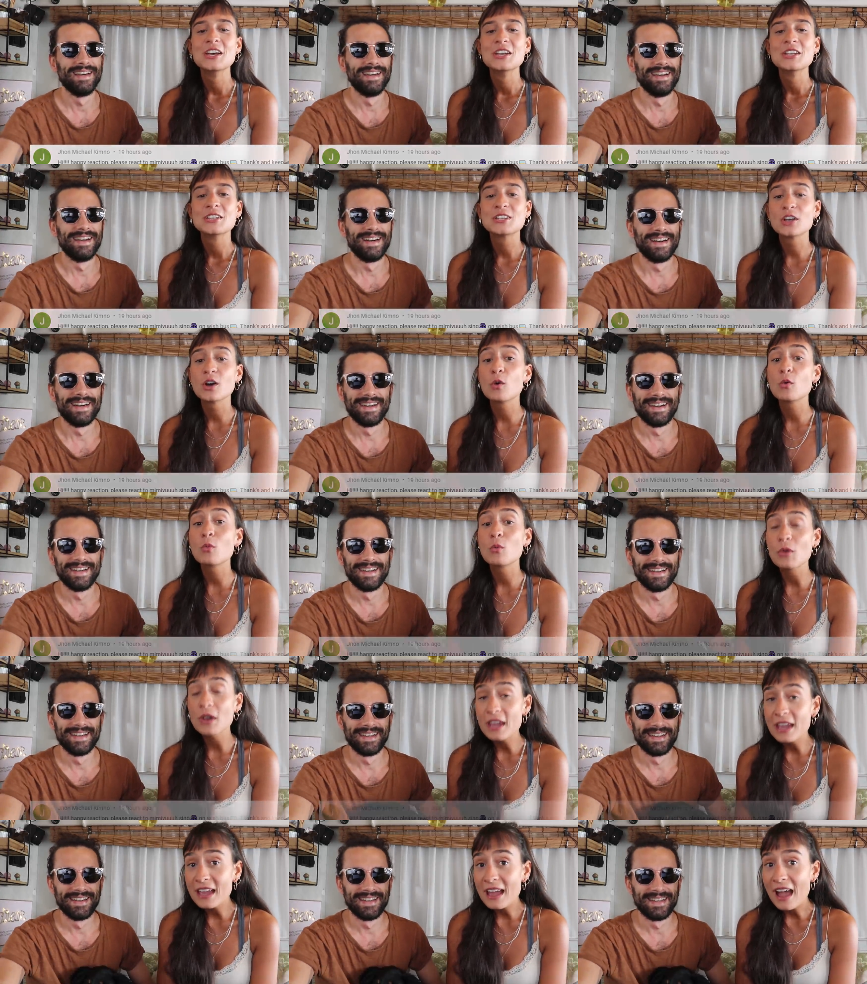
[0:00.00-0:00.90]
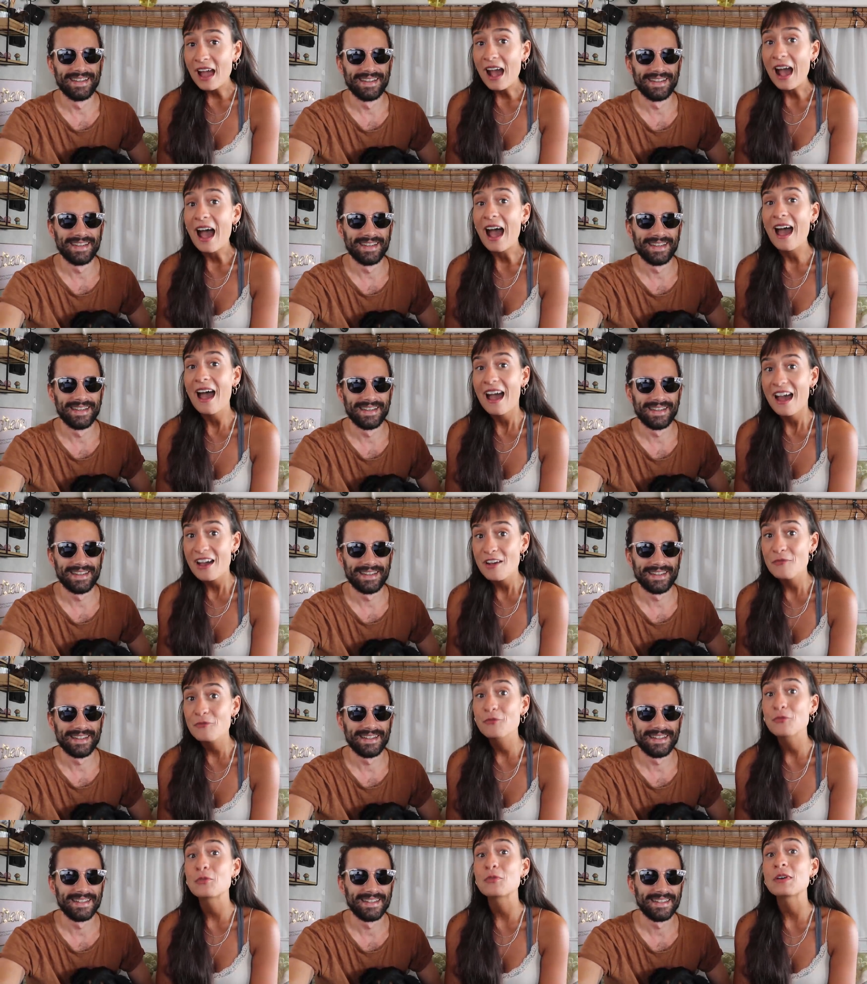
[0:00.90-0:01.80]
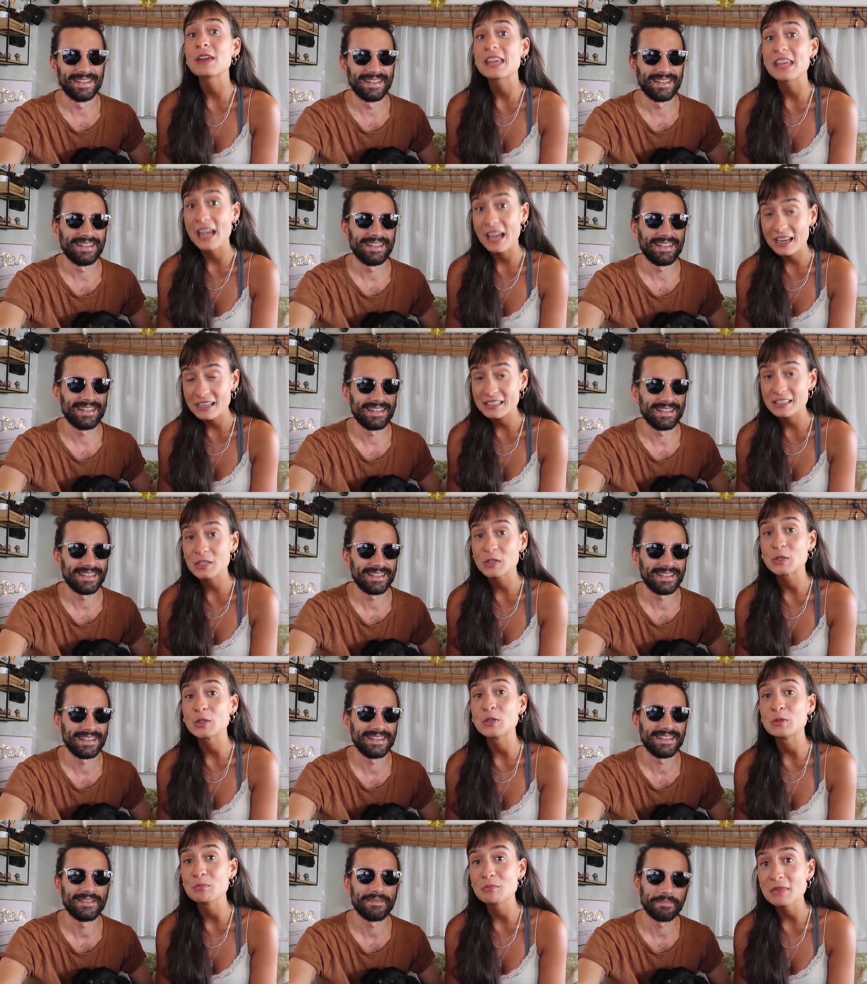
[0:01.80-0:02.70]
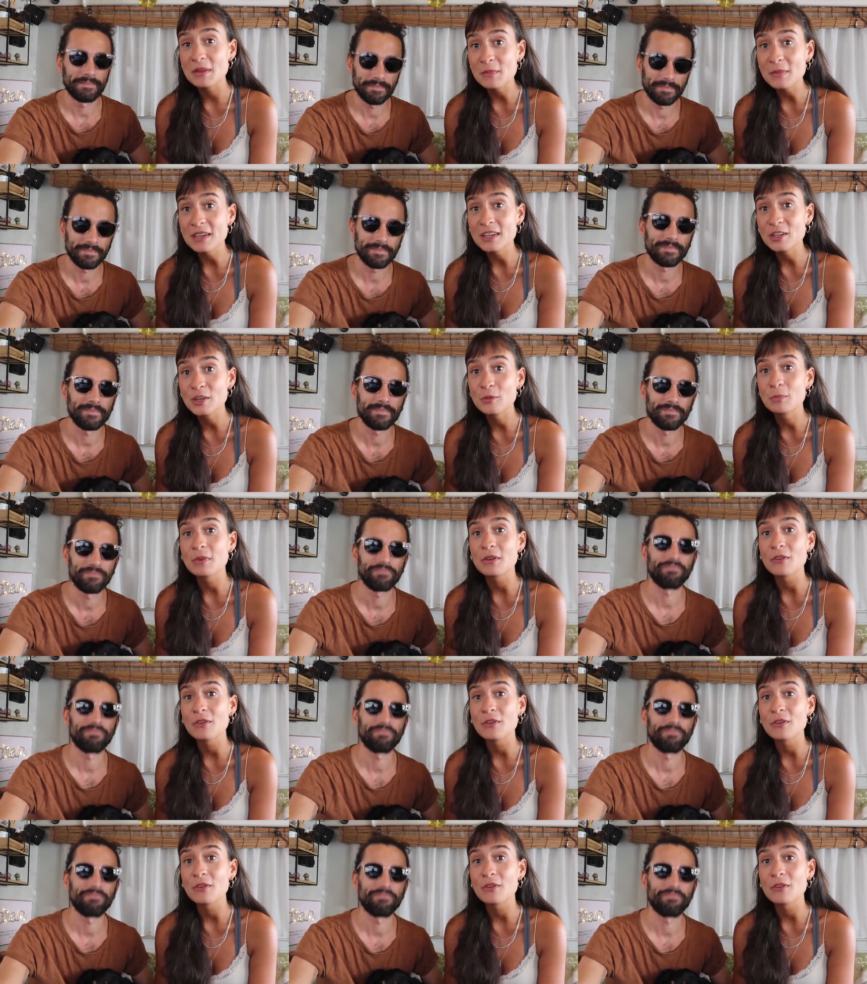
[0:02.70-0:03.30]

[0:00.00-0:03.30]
Speaker 1: So we have reacted to Mimiyuuuh